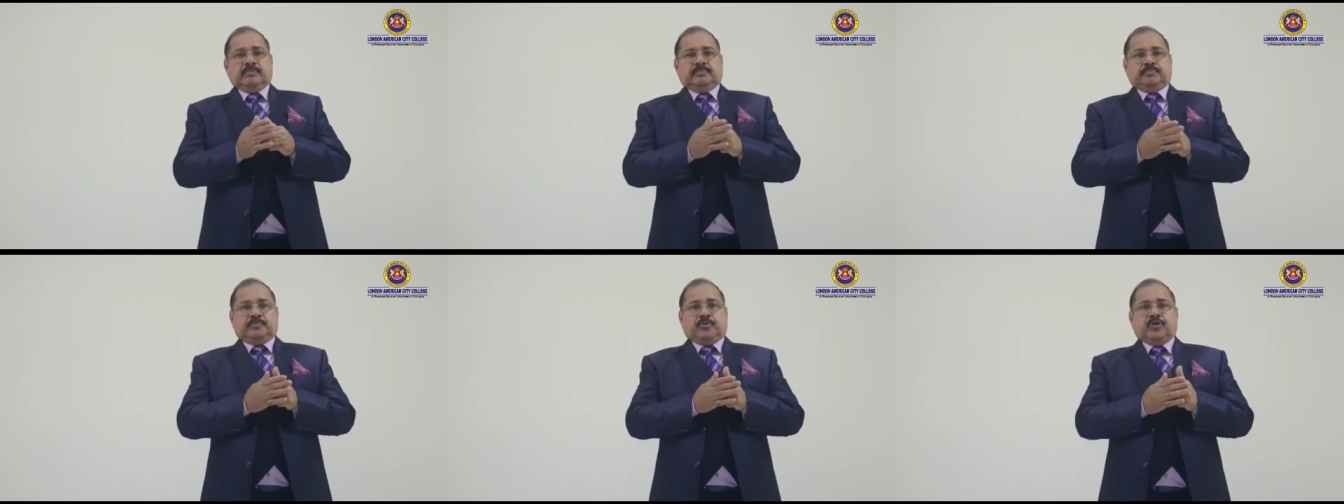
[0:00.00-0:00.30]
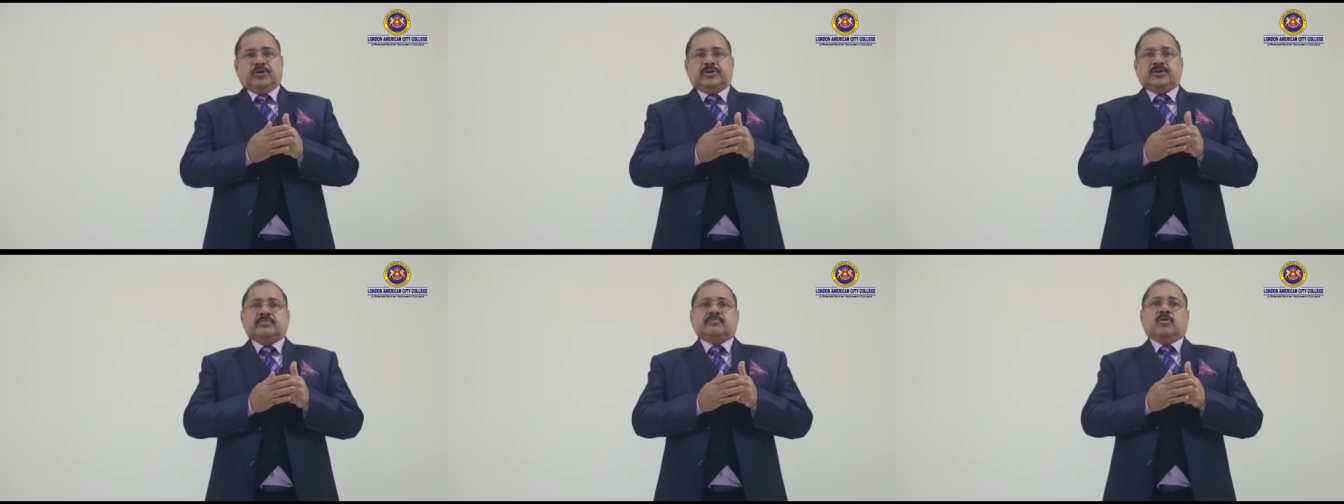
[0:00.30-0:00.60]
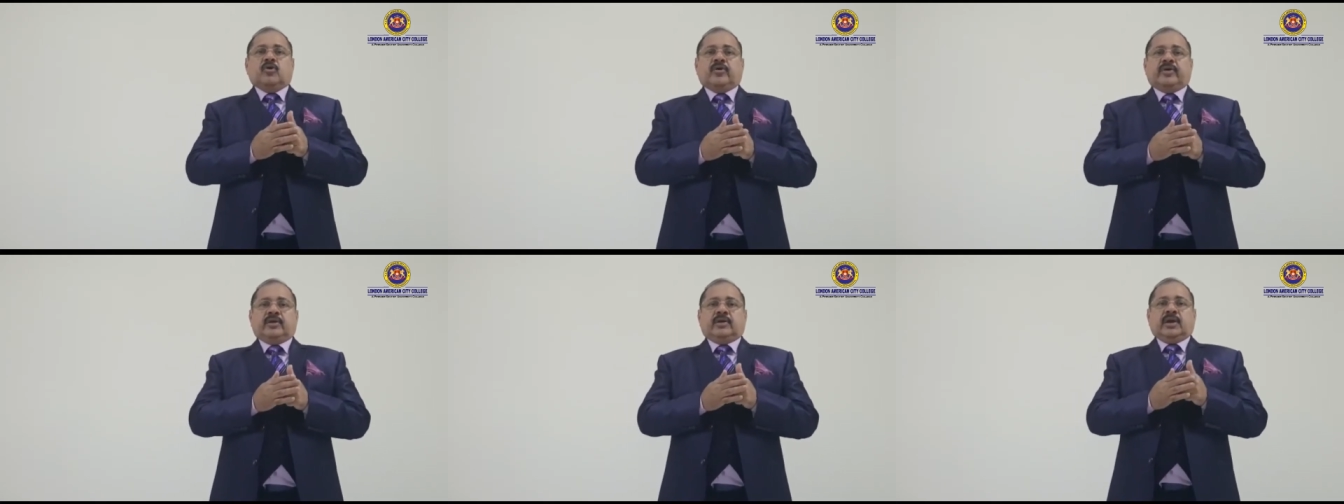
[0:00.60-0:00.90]
put
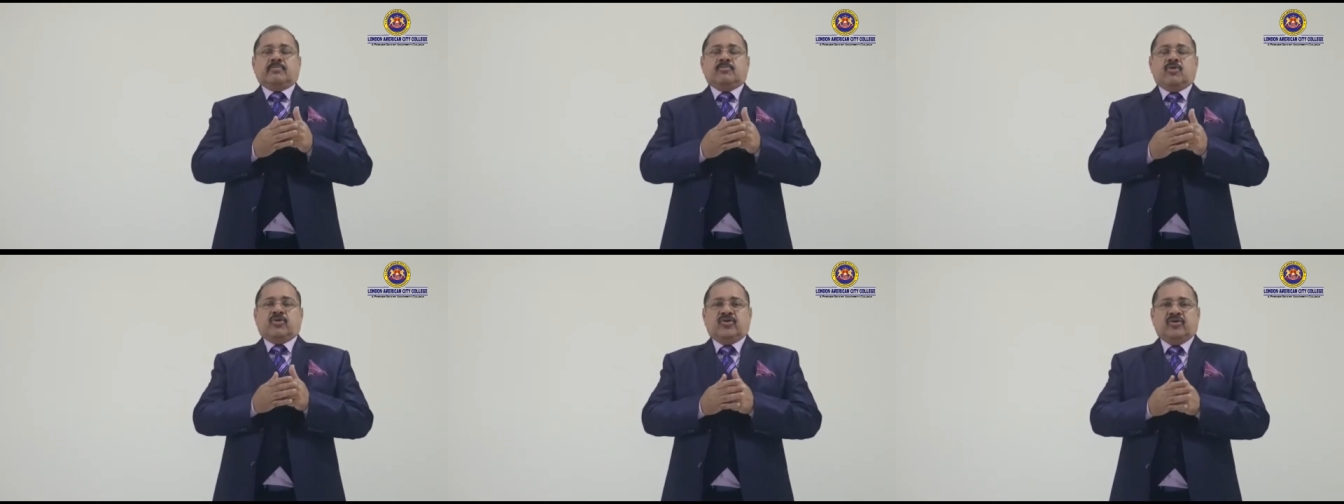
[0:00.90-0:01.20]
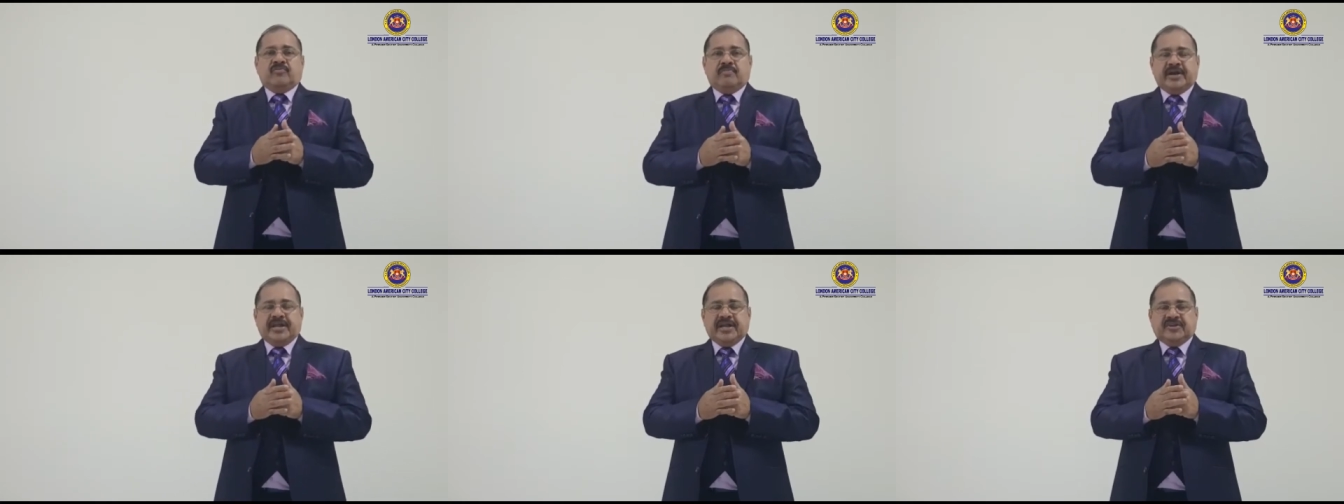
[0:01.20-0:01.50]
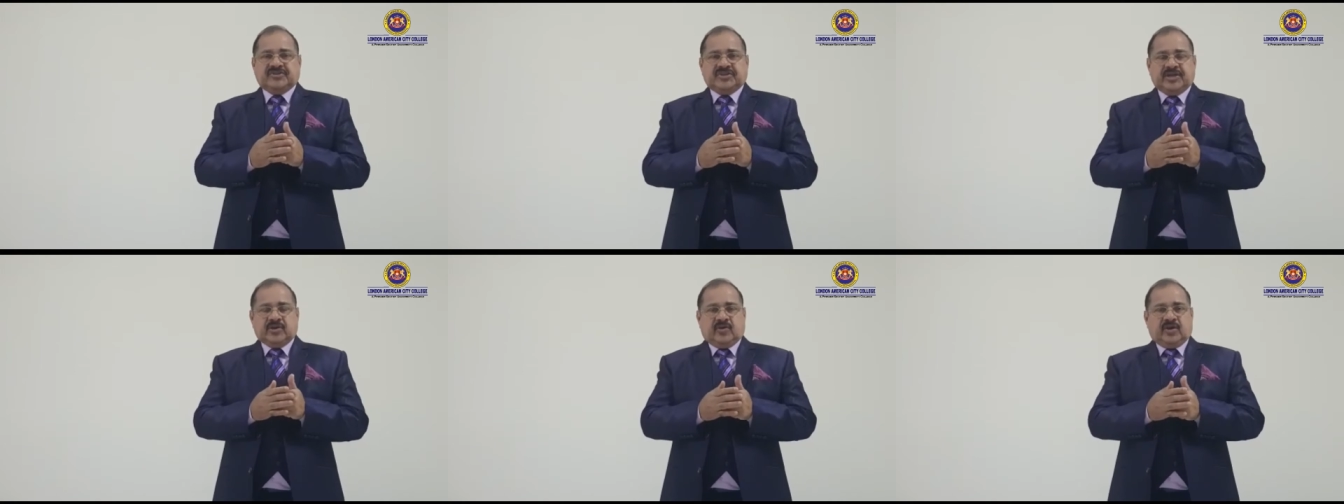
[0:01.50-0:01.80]
more amount of money in
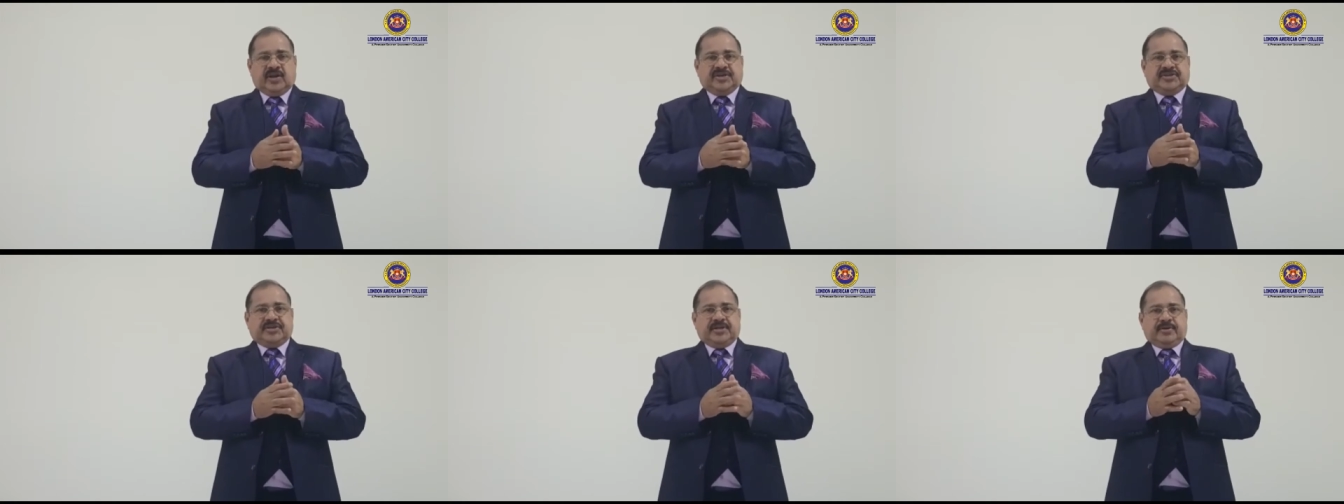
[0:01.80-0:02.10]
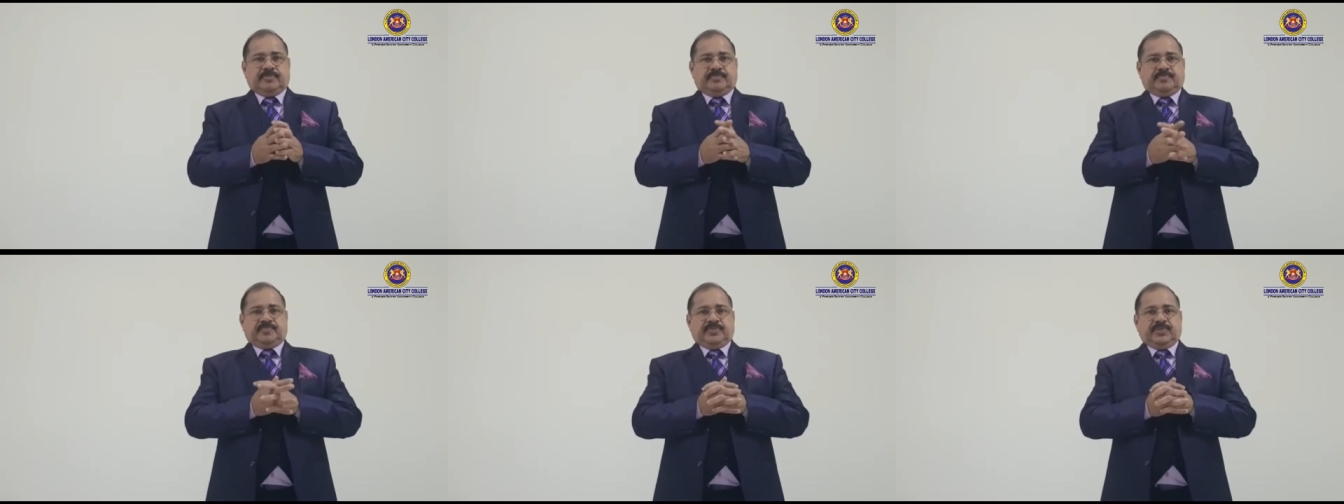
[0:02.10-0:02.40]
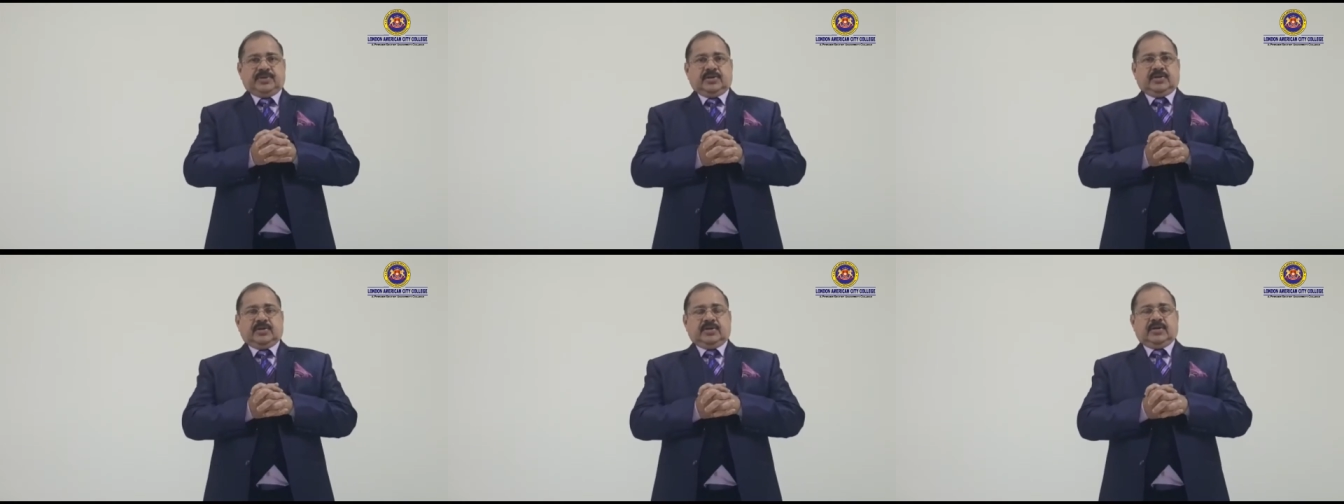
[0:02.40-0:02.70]
circulation.
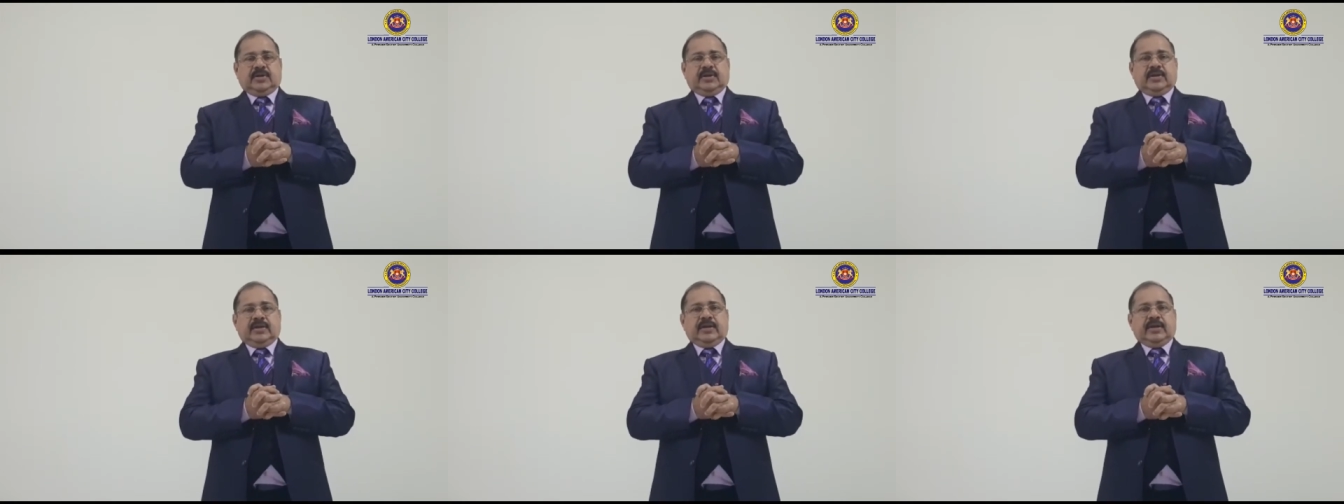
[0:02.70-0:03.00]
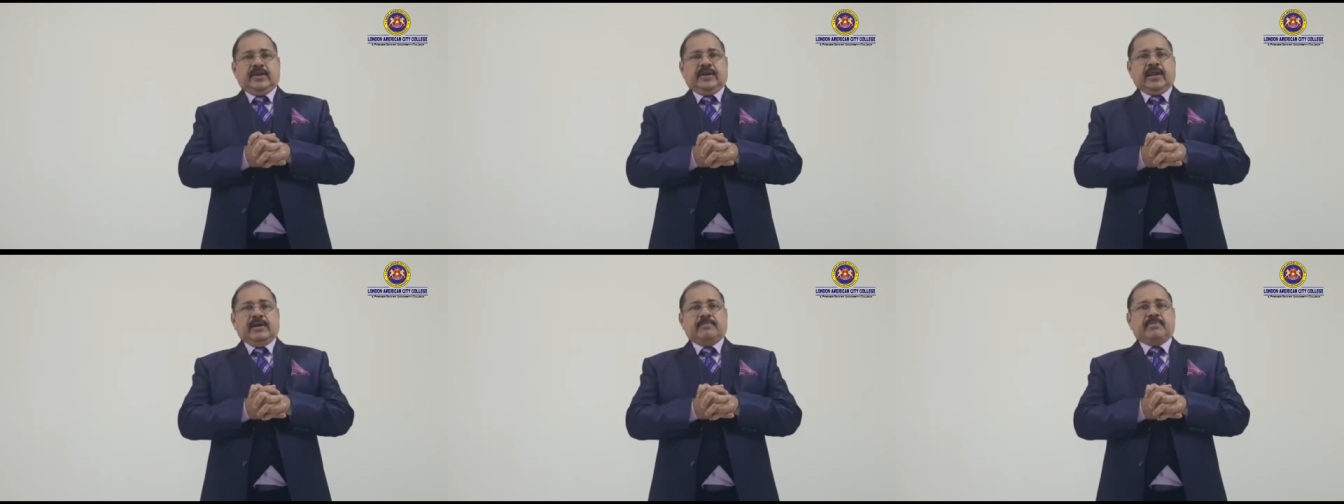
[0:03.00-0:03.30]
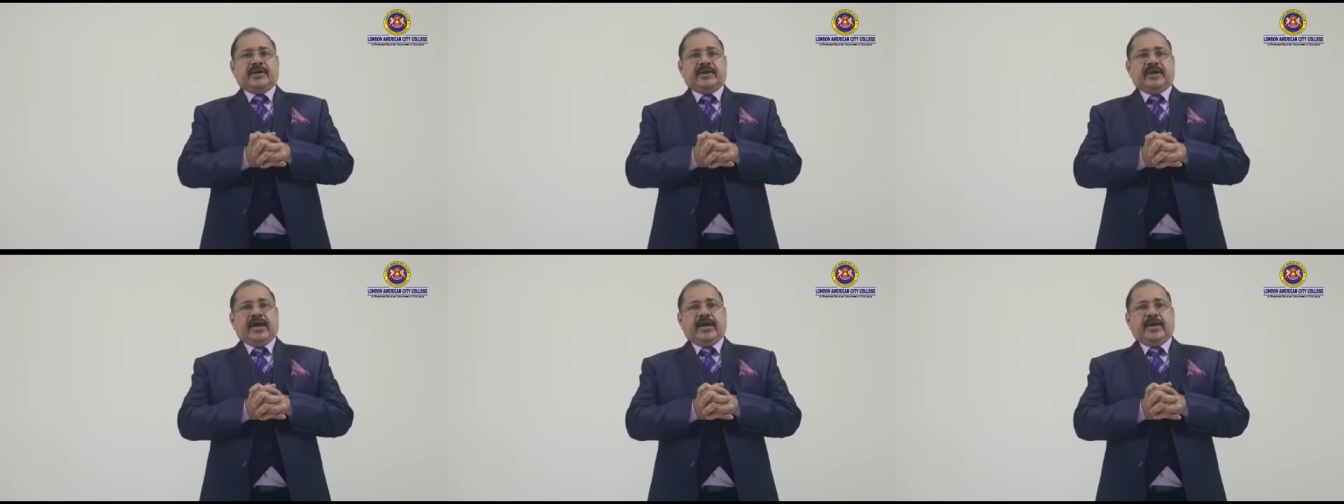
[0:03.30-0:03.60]

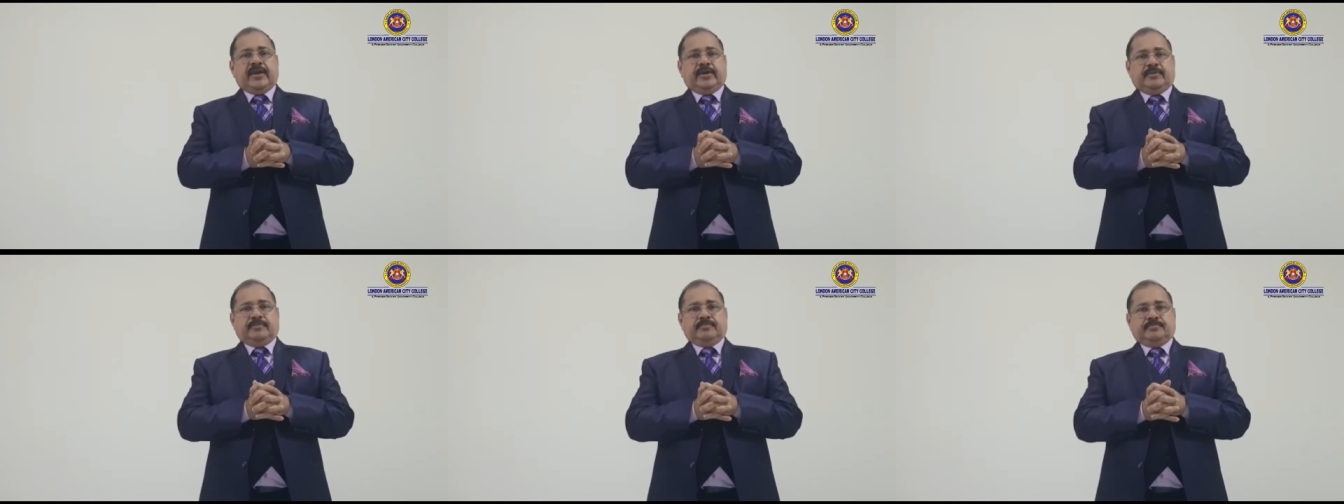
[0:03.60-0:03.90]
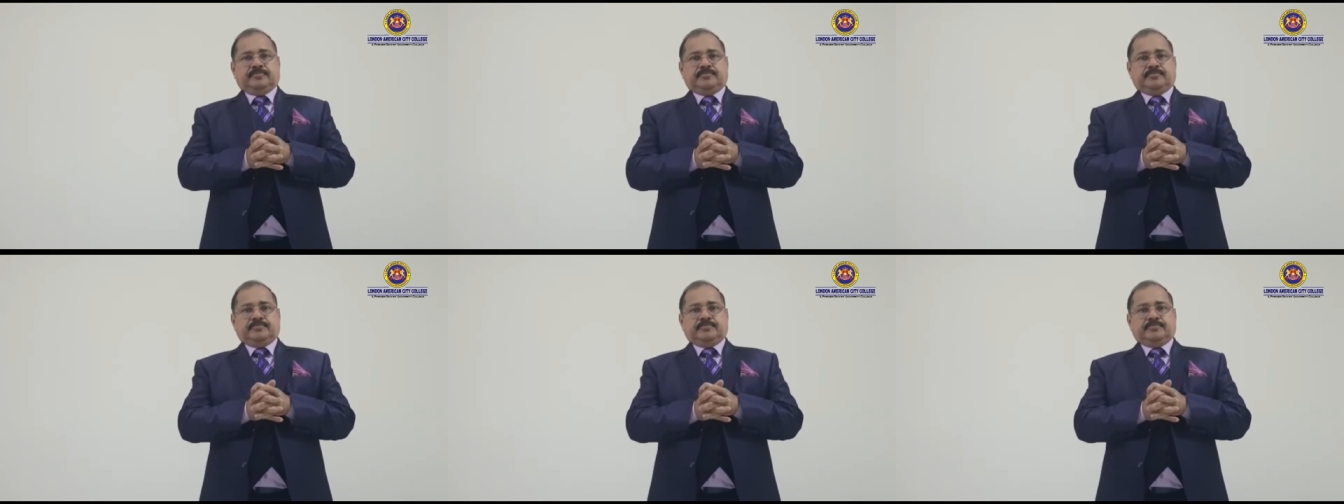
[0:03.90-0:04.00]
Number nine,